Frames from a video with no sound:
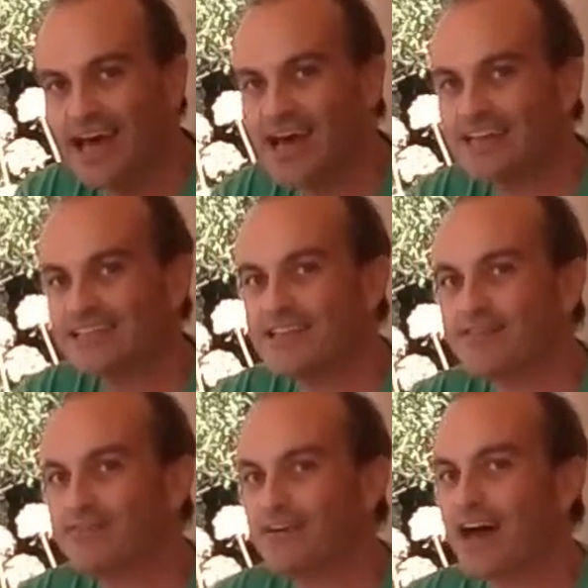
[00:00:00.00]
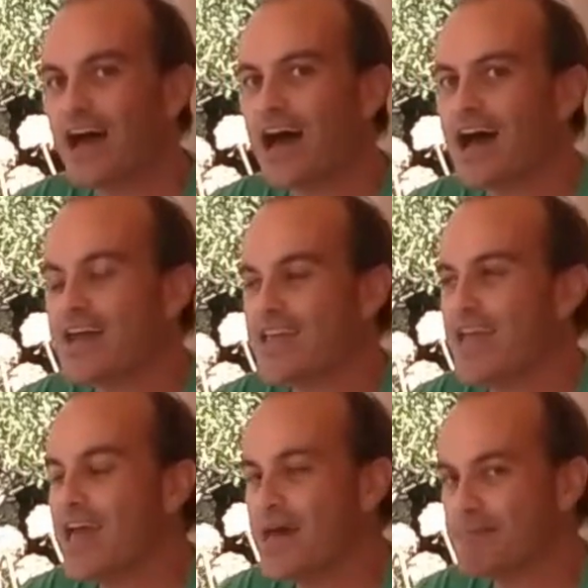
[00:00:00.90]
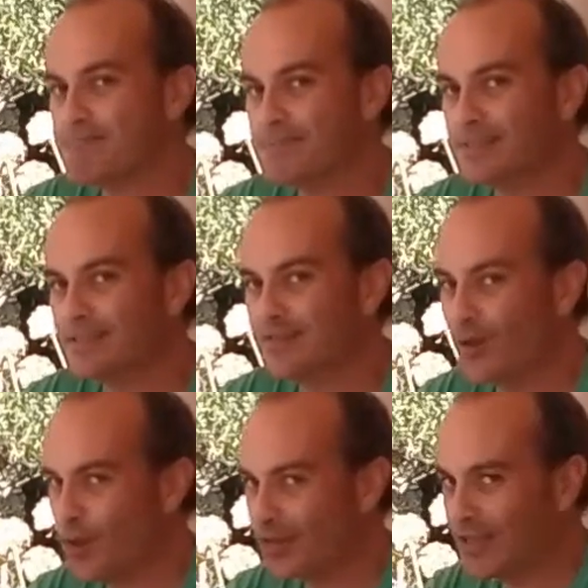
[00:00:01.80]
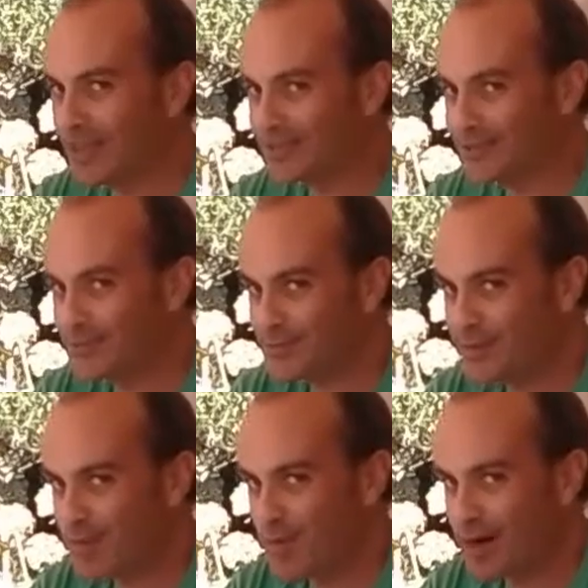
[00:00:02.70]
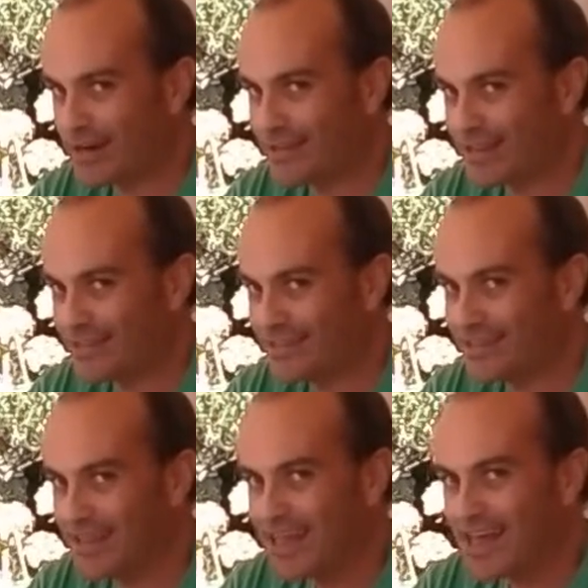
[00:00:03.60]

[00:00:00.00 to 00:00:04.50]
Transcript: as if I am talking to someone else,